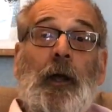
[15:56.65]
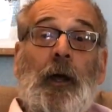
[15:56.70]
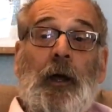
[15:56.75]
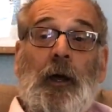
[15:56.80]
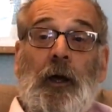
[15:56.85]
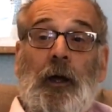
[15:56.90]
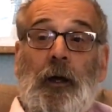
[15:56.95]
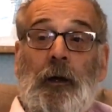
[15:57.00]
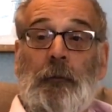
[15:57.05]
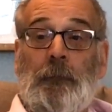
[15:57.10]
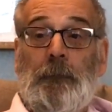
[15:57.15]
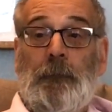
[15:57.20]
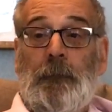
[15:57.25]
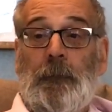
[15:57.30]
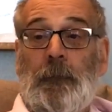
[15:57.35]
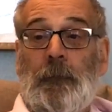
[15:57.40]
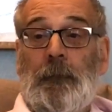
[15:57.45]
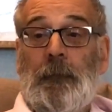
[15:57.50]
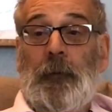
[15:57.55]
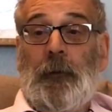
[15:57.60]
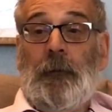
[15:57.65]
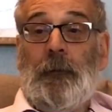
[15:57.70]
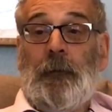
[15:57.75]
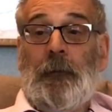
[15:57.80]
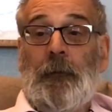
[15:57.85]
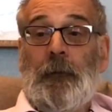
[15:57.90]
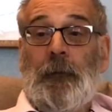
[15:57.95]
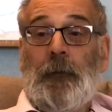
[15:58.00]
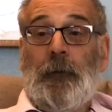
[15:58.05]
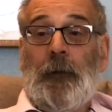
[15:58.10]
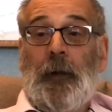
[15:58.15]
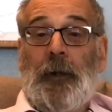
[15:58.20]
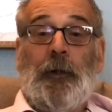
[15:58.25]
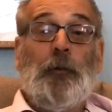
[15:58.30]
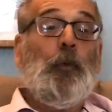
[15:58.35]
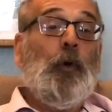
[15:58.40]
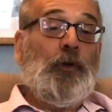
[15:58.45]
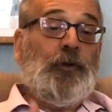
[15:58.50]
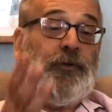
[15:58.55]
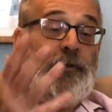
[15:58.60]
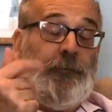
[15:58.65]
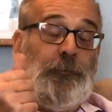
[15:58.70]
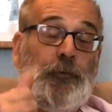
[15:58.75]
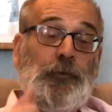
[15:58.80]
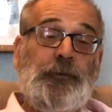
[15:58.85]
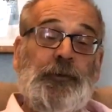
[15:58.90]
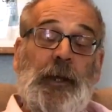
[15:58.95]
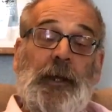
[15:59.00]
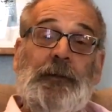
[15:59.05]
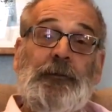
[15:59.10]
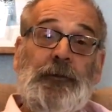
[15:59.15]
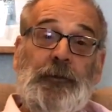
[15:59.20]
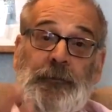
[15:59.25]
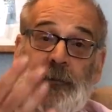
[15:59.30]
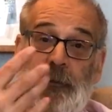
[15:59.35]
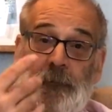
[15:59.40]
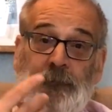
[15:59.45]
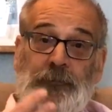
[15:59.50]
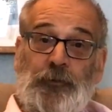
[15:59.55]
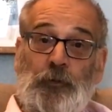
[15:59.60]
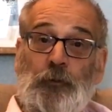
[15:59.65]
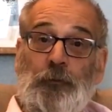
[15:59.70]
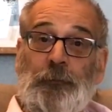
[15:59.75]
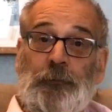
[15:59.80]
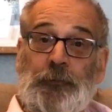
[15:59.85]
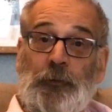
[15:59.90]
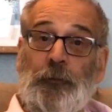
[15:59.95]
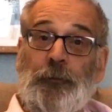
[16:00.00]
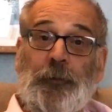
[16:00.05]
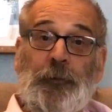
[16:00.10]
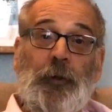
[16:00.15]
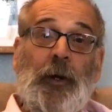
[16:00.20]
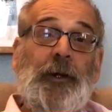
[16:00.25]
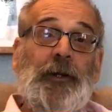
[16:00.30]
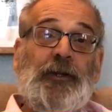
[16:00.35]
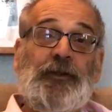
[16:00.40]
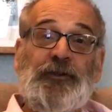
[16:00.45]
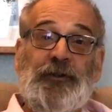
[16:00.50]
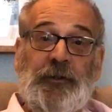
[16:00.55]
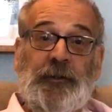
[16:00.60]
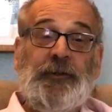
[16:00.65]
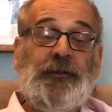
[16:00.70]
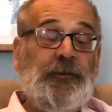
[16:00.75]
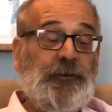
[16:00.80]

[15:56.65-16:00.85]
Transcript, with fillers: Um, and he watched it through to the end and then saw, saw the credits and